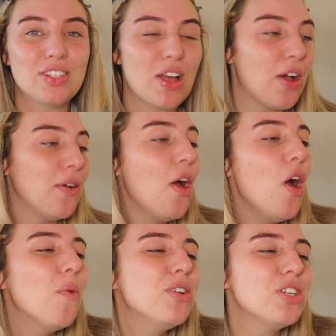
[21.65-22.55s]
So
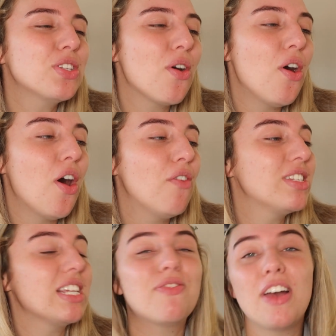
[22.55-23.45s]
we just got,
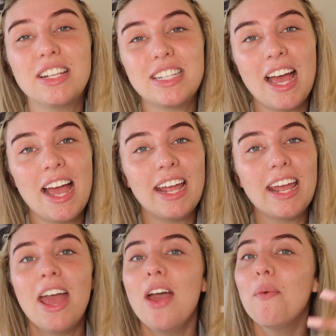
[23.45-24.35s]
obviously it's
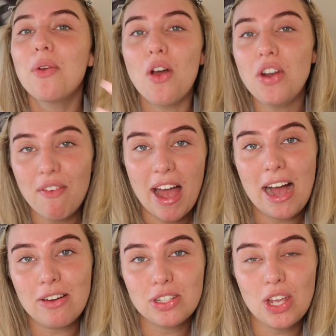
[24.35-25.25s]
Thursday, we've got another
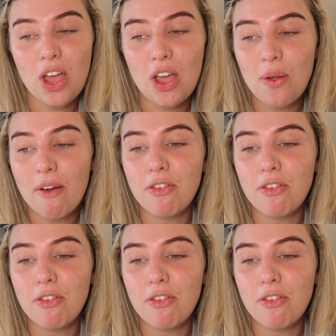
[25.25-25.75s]
how to.